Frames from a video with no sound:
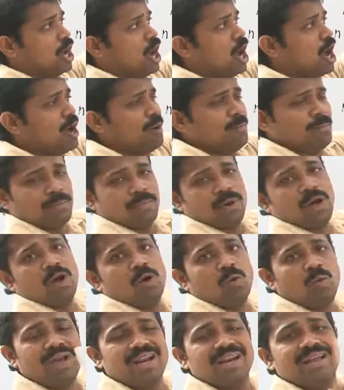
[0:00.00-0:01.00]

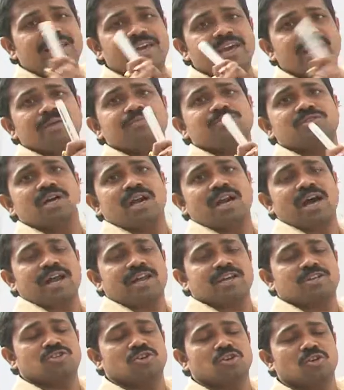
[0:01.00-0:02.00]
thumb will give the
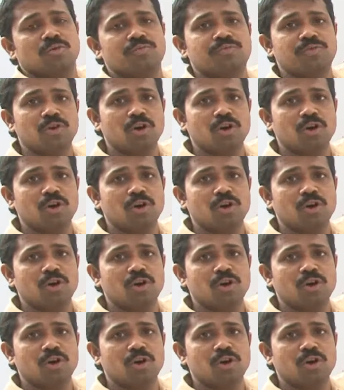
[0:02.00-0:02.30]
direction of